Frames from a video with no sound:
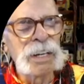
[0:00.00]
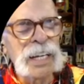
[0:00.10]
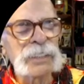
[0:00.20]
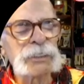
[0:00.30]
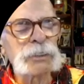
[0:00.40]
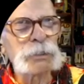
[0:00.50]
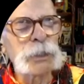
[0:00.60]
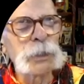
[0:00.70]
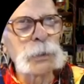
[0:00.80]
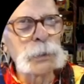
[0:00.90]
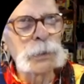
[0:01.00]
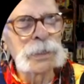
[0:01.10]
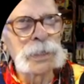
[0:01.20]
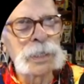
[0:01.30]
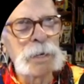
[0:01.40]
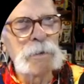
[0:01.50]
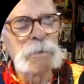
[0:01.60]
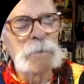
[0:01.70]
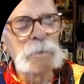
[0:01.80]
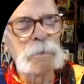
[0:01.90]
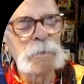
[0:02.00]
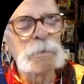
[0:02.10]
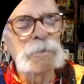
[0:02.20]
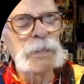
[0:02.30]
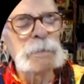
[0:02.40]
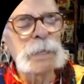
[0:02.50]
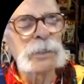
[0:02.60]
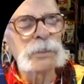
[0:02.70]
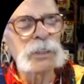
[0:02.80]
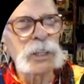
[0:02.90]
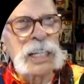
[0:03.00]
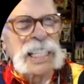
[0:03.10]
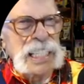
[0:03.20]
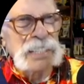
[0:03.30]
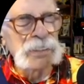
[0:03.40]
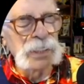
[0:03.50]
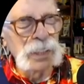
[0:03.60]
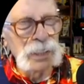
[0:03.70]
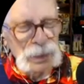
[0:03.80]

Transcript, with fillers: it's true. Females are evil.